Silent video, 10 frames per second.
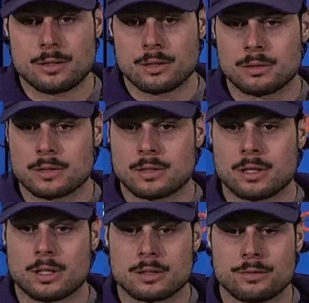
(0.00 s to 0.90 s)
So it's,
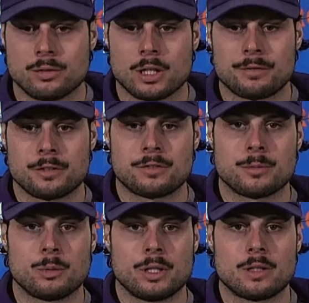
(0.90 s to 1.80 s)
uh, it's a full effort from
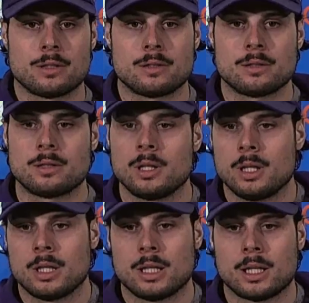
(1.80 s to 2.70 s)
the wingers, and
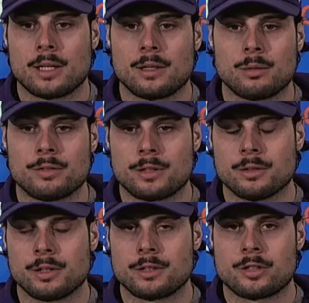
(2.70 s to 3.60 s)
uh, I think we've done a
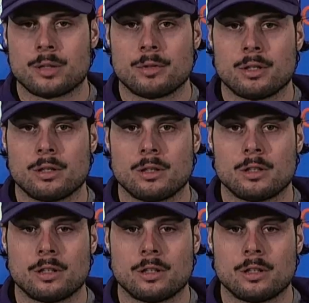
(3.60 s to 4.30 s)
really good job all,